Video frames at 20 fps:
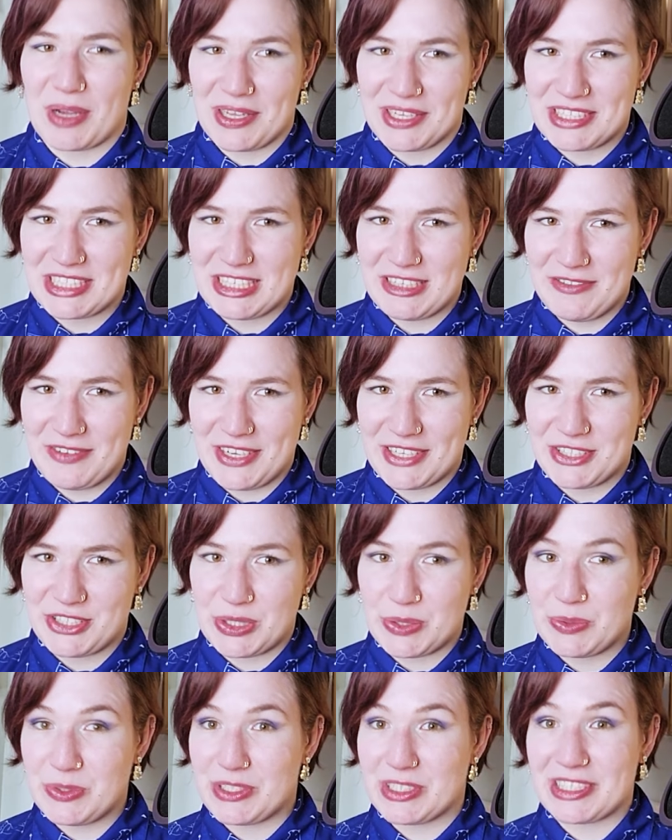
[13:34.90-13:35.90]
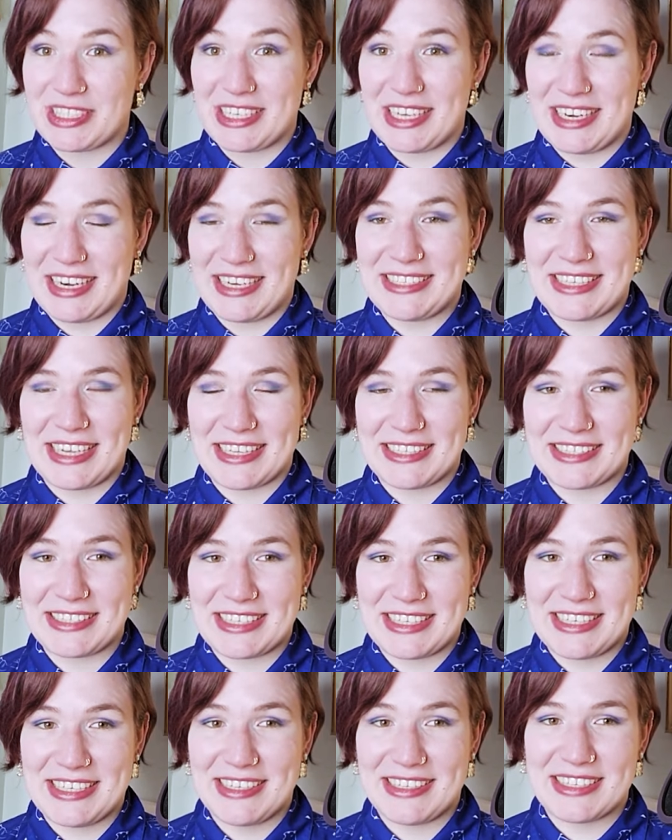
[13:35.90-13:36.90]
relative has used a DNA test
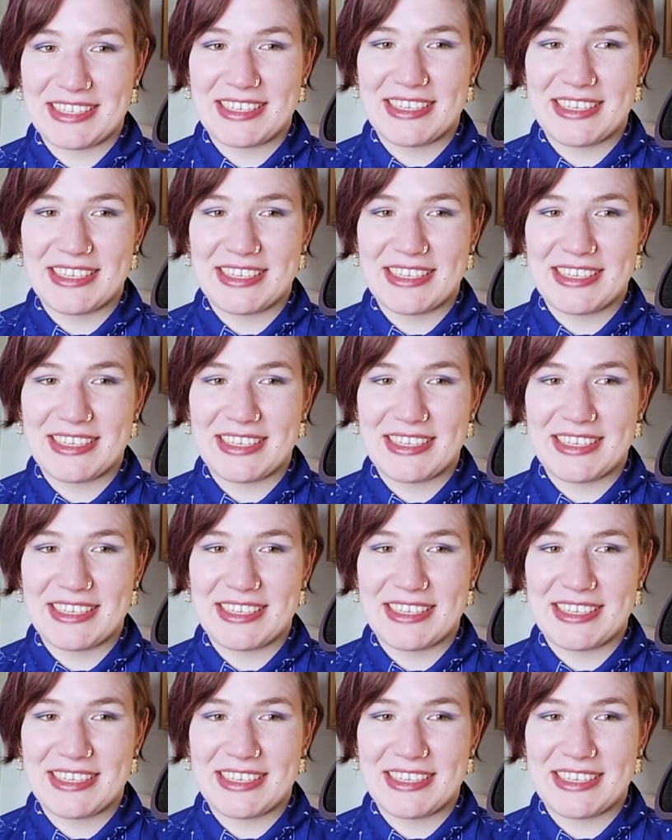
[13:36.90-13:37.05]
kit.